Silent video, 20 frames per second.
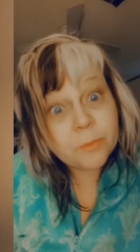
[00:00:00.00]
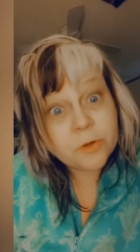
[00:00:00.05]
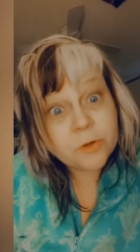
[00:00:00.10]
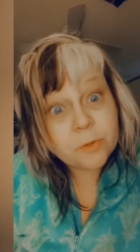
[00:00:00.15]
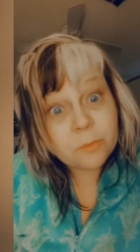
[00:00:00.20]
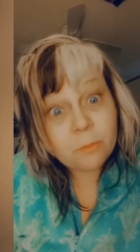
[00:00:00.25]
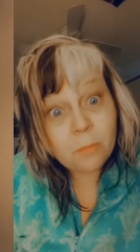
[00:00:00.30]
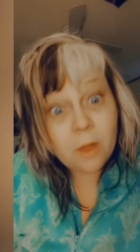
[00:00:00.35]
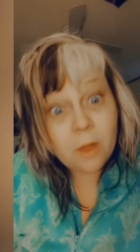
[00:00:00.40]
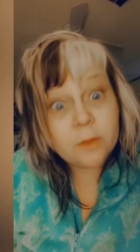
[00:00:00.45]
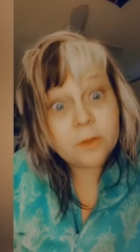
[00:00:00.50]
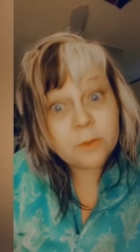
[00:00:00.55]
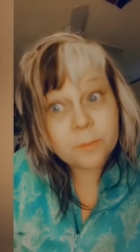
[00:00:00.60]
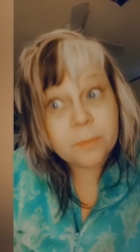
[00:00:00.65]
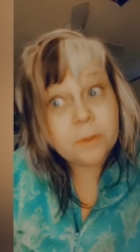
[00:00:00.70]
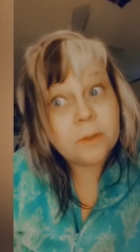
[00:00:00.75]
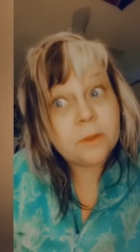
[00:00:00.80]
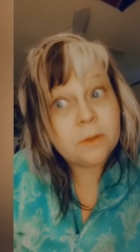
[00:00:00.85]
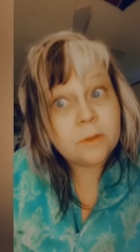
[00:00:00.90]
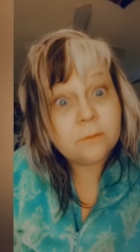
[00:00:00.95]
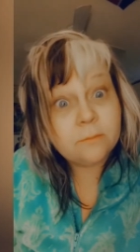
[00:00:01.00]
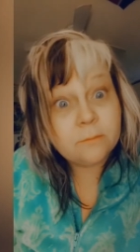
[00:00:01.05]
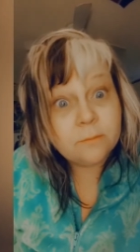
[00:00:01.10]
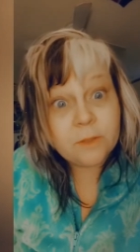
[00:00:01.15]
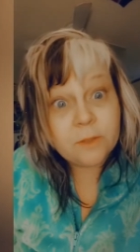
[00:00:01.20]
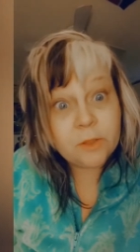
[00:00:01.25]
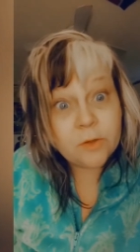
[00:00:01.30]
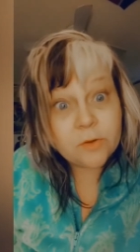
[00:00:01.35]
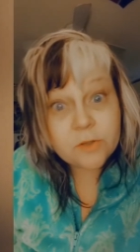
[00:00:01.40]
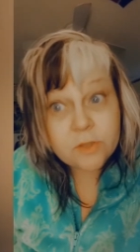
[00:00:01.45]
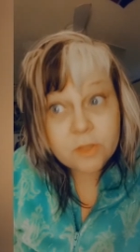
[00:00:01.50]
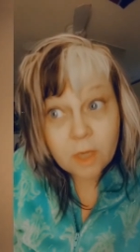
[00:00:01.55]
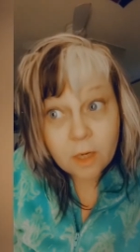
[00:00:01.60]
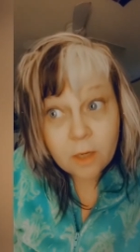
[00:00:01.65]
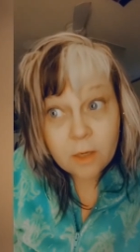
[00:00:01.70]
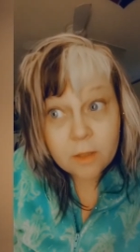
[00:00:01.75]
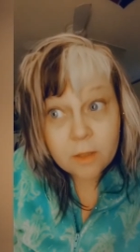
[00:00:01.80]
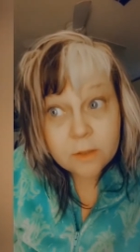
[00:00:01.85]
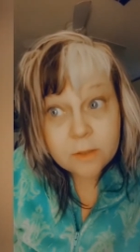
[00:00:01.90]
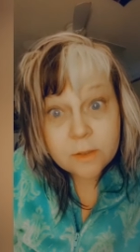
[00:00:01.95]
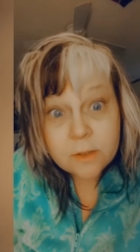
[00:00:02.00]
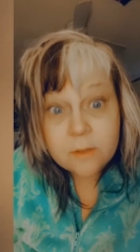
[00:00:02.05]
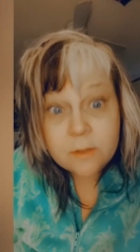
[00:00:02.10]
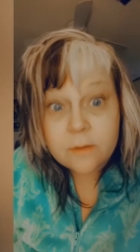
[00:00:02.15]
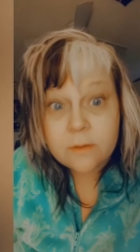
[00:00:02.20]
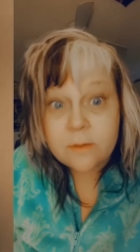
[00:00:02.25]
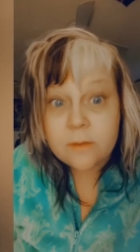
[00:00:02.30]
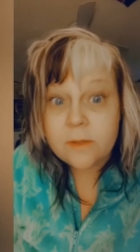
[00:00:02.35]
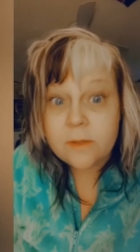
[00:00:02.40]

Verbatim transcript: there's multiple, you know, stalls